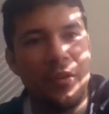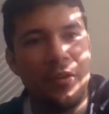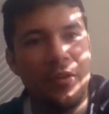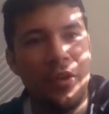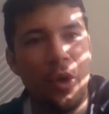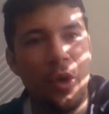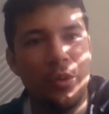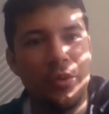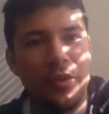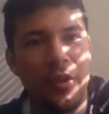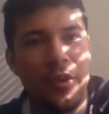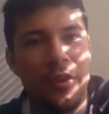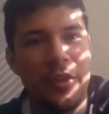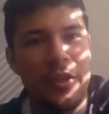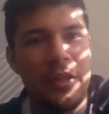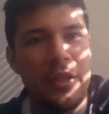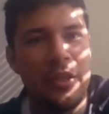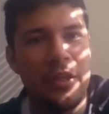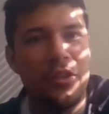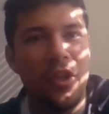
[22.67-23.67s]
note
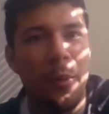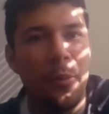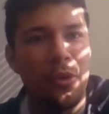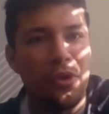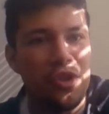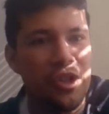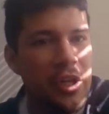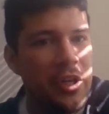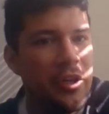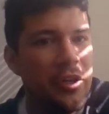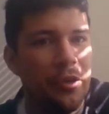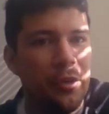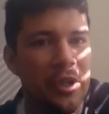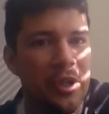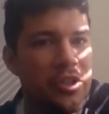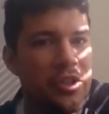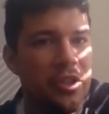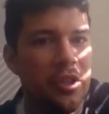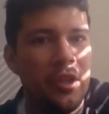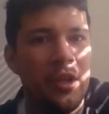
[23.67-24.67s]
the double shaded
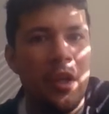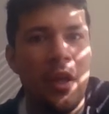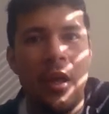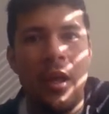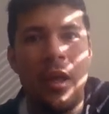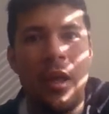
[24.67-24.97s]
region,